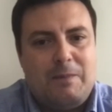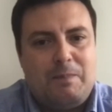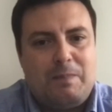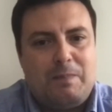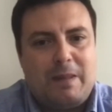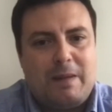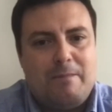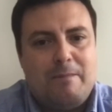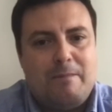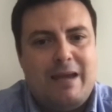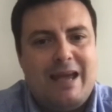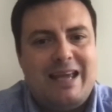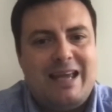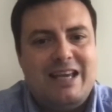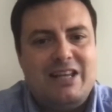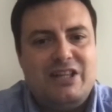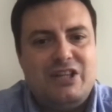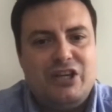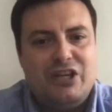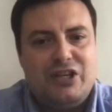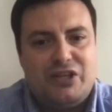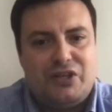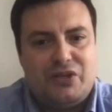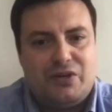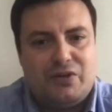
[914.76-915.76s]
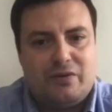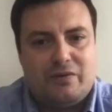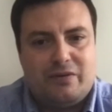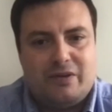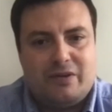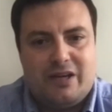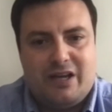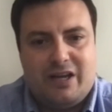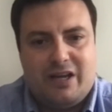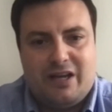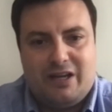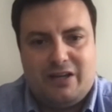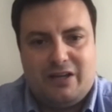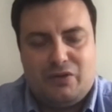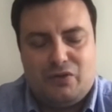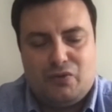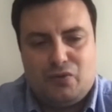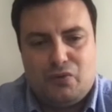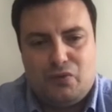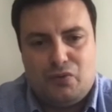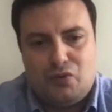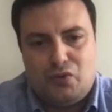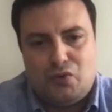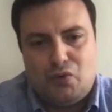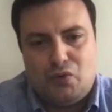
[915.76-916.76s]
make it easier
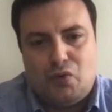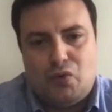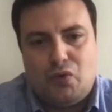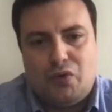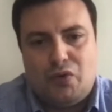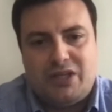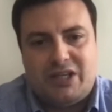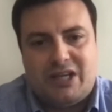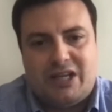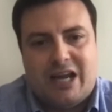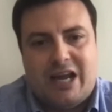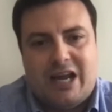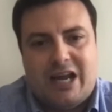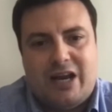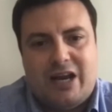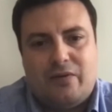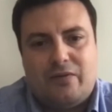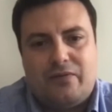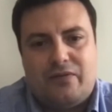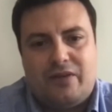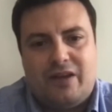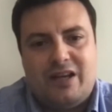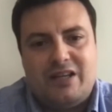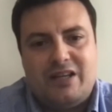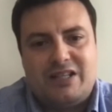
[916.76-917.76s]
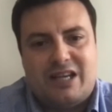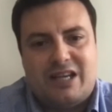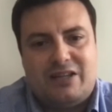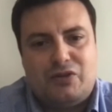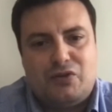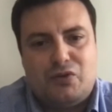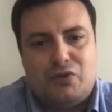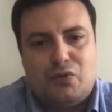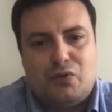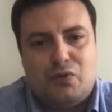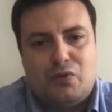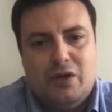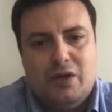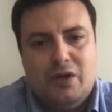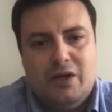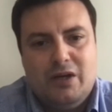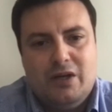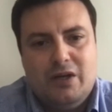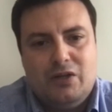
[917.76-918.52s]
to do these kind of things, and to